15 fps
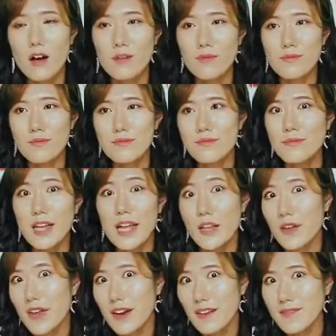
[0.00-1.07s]
Oh,
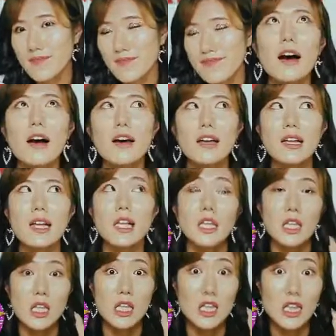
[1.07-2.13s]
hello there. I
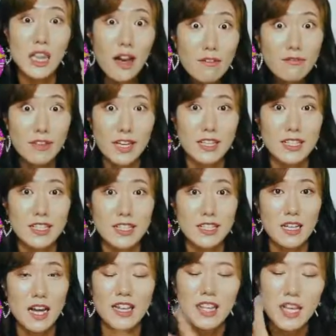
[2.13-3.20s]
love this.
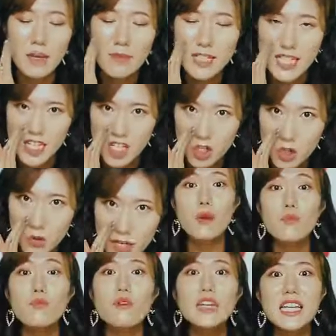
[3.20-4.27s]
I think I'm addicted to it.
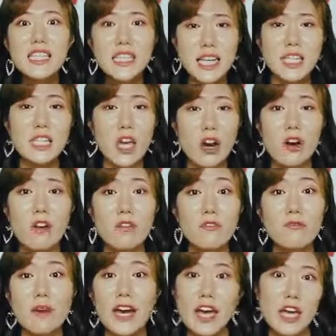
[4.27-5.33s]
It really takes care
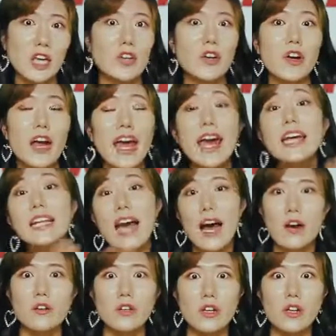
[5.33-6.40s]
of my inner and
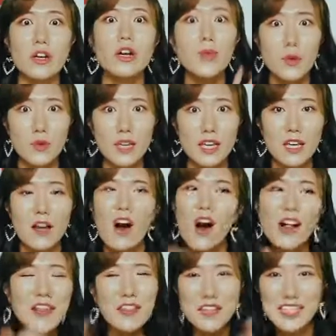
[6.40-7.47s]
outer beauty
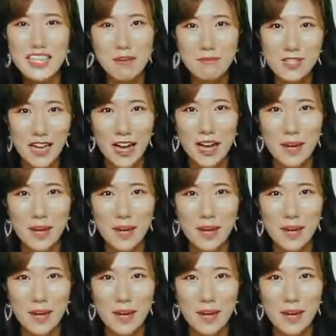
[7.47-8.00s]
all at the same